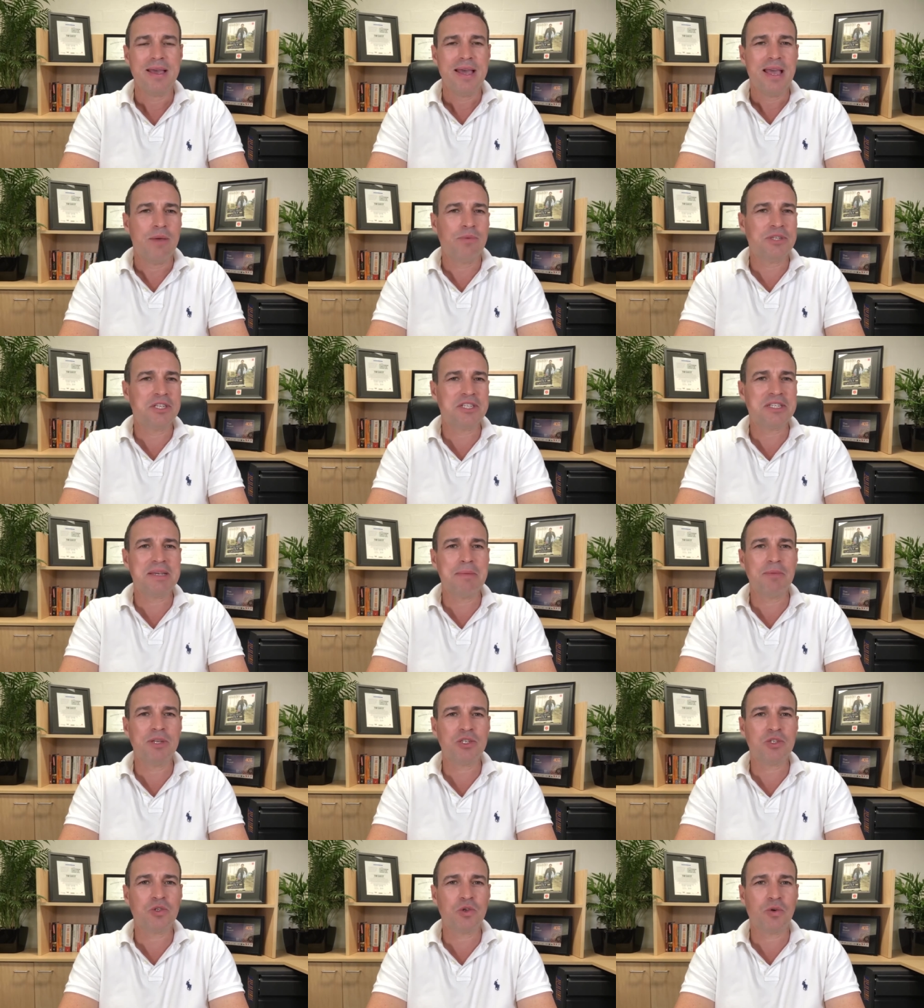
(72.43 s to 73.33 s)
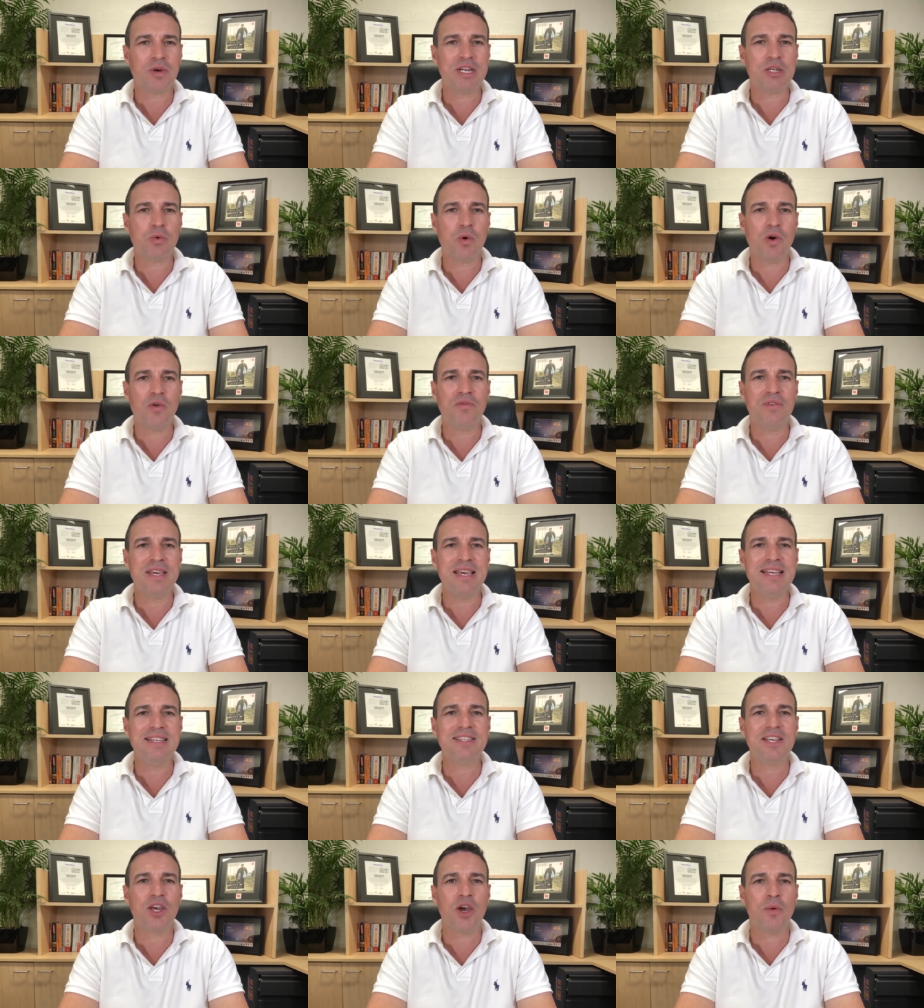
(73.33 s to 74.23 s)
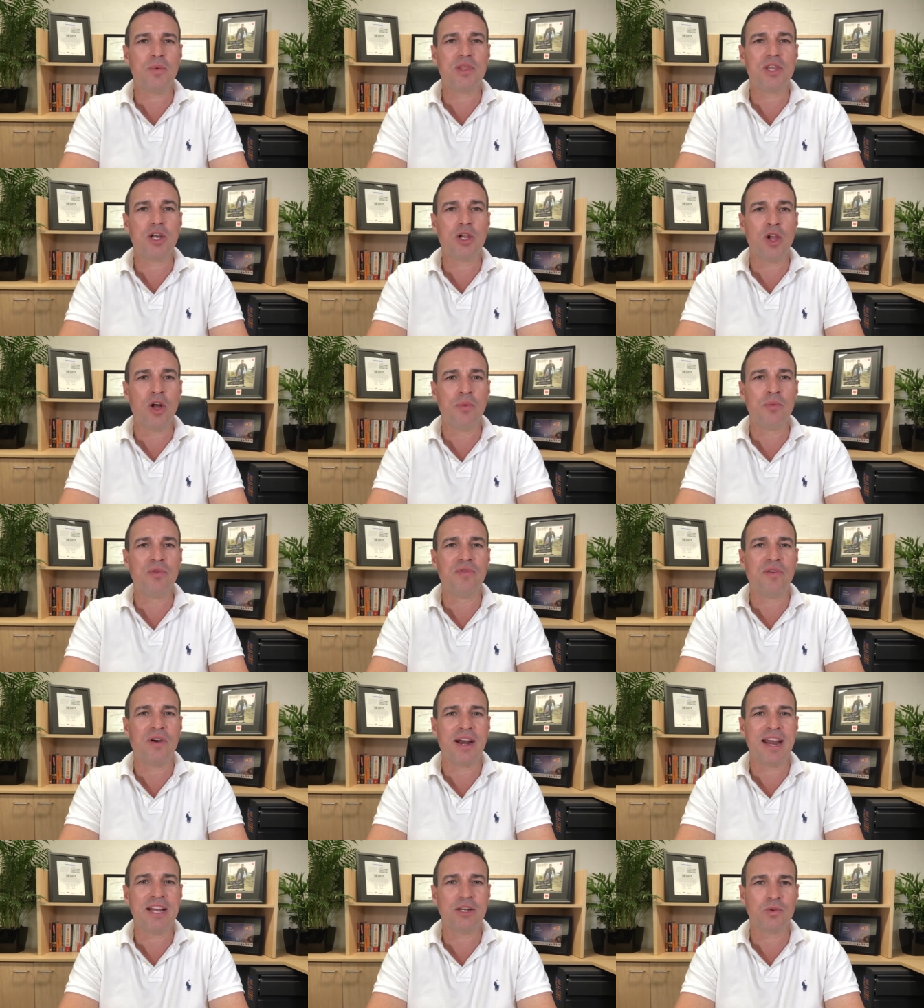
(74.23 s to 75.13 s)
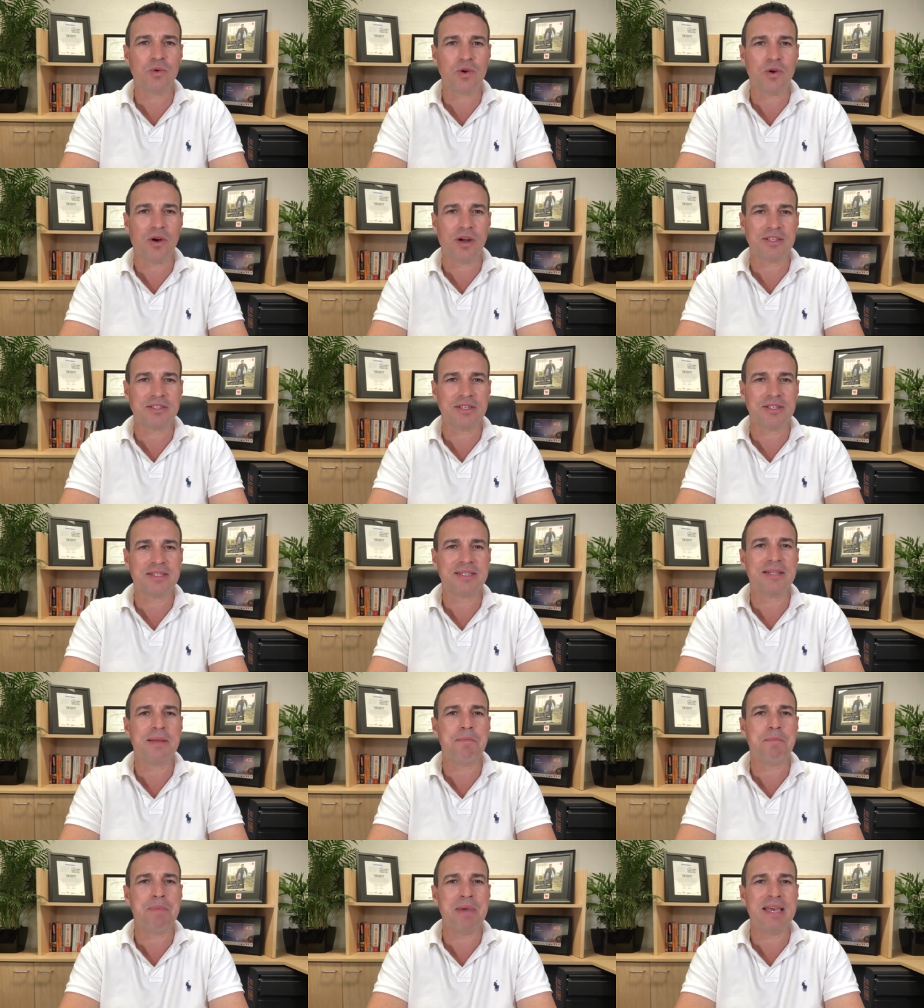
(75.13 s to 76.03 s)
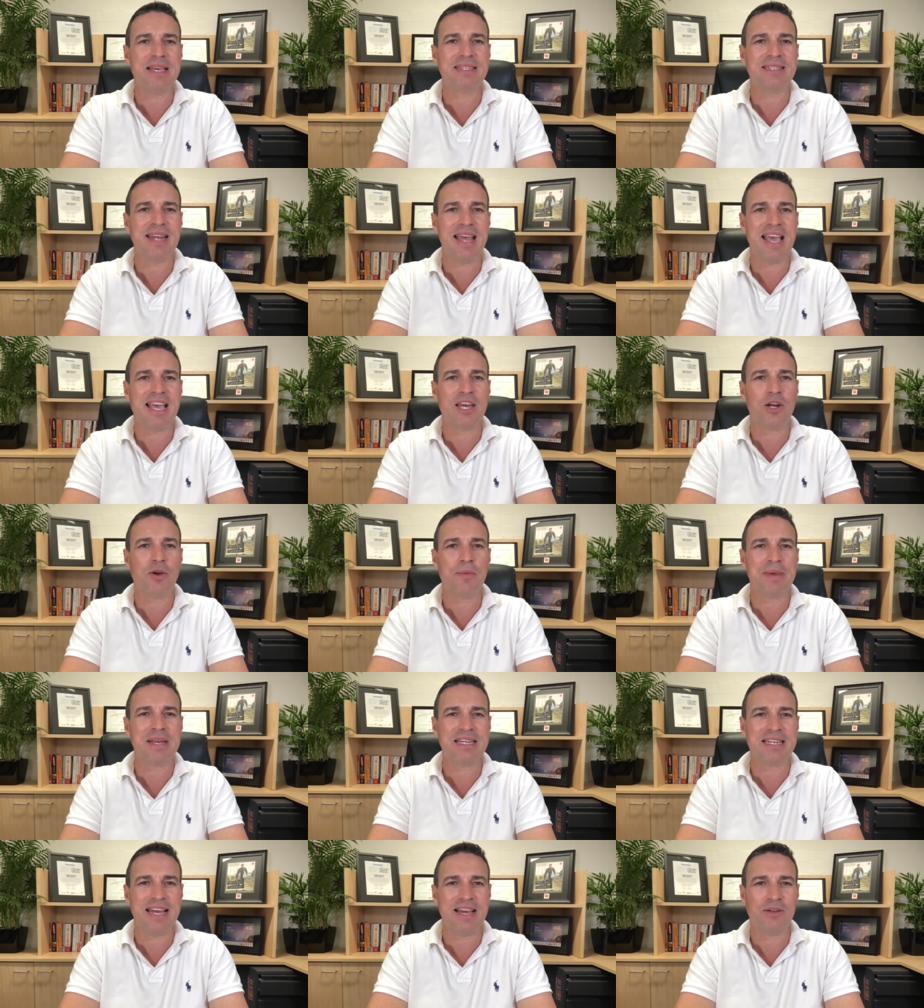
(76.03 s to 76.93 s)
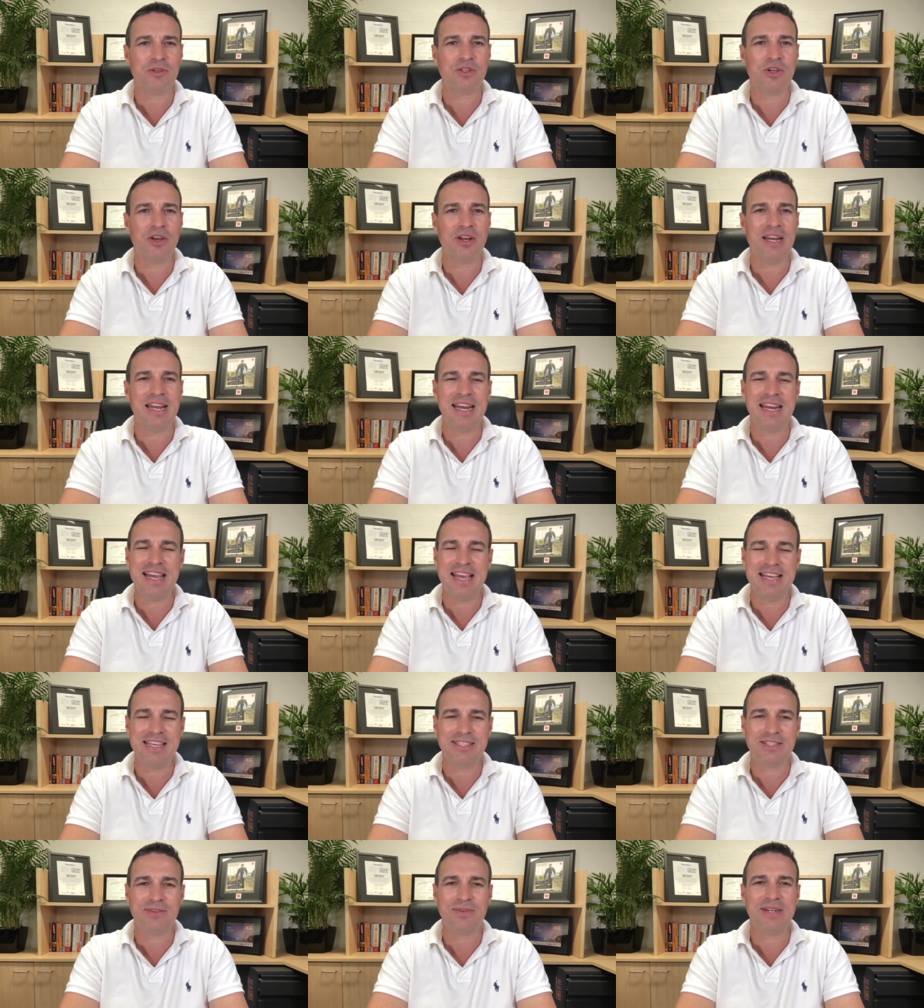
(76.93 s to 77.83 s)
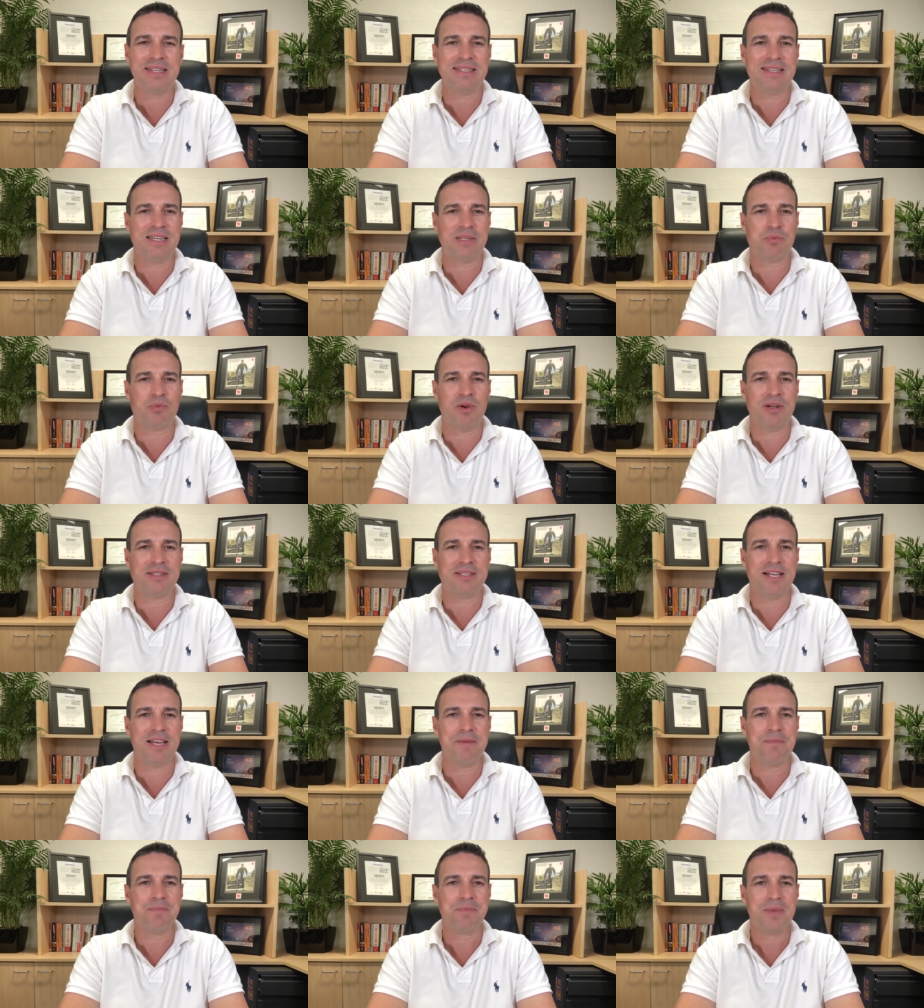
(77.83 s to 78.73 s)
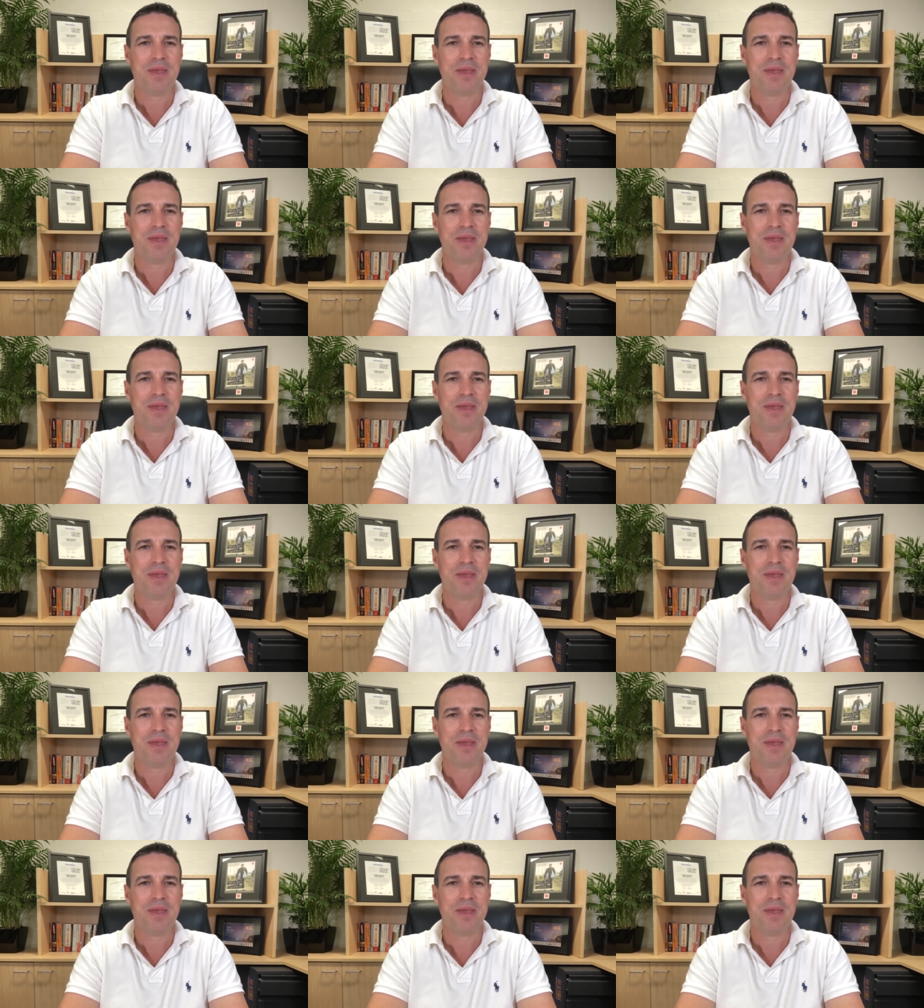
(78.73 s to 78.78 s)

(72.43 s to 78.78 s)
It was a similar story 12 years ago with the global financial crisis, the biggest economic downturn in history, says Presley.